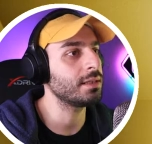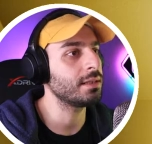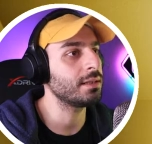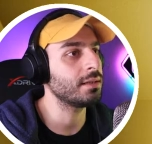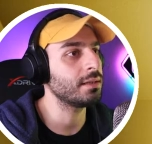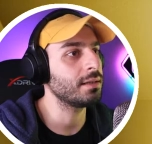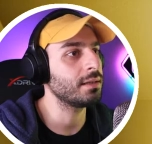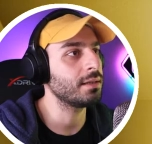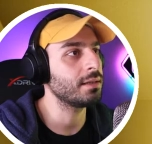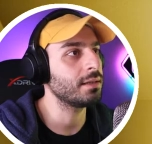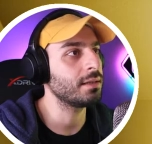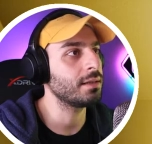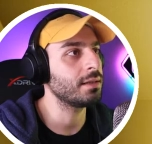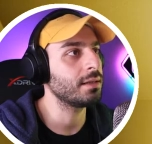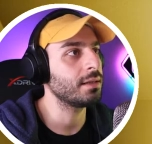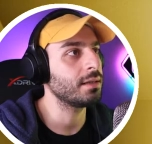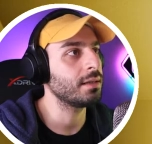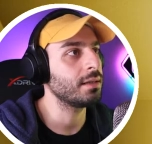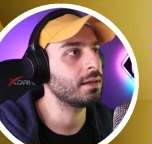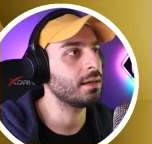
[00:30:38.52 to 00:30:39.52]

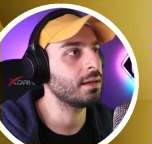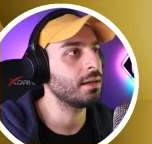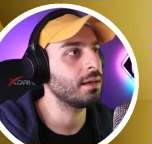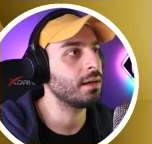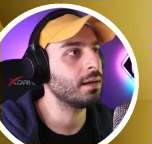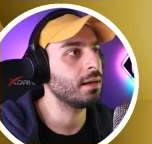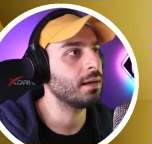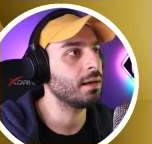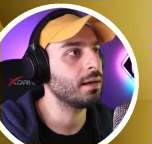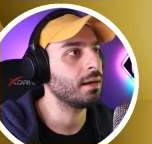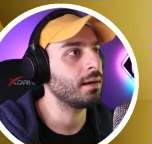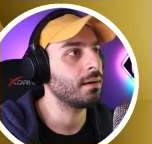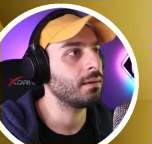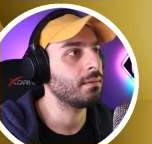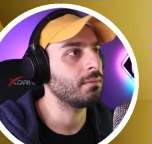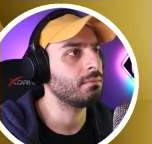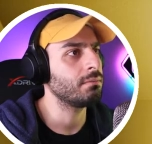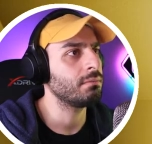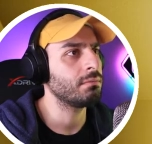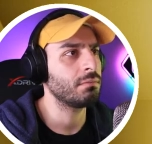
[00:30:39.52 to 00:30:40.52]

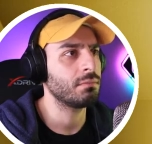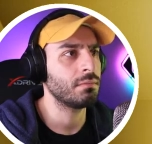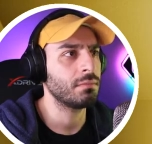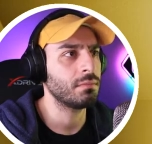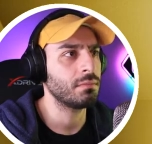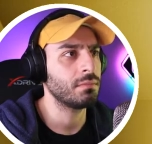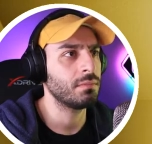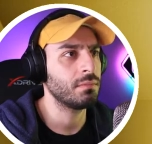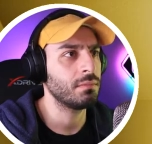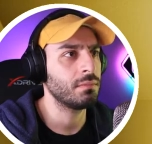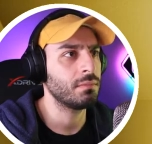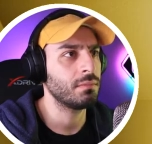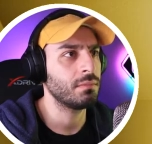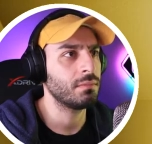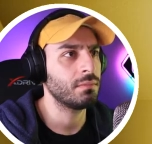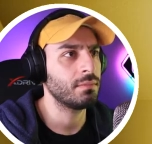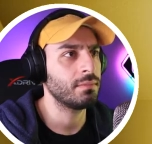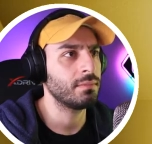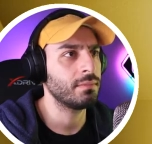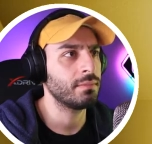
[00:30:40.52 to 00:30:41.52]

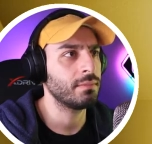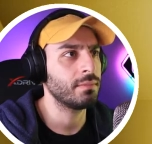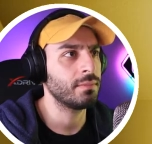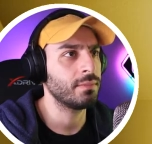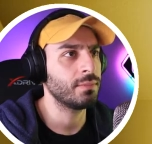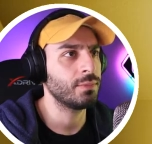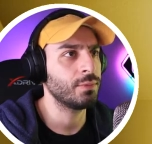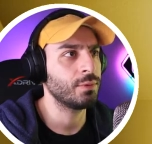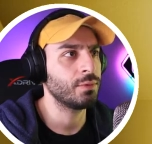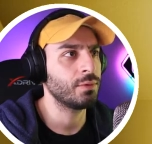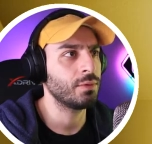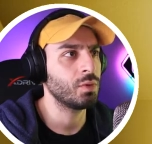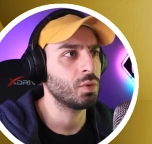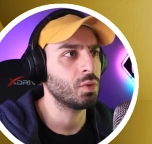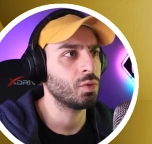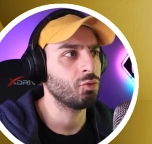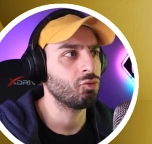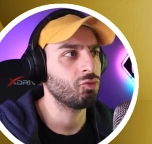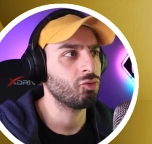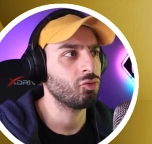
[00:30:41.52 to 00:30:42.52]

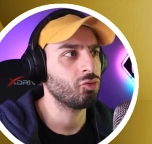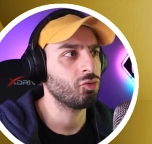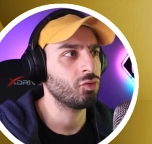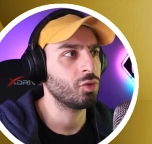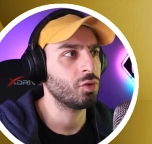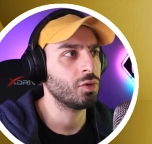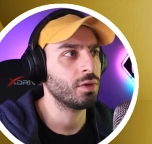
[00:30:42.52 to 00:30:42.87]
Nothing is said.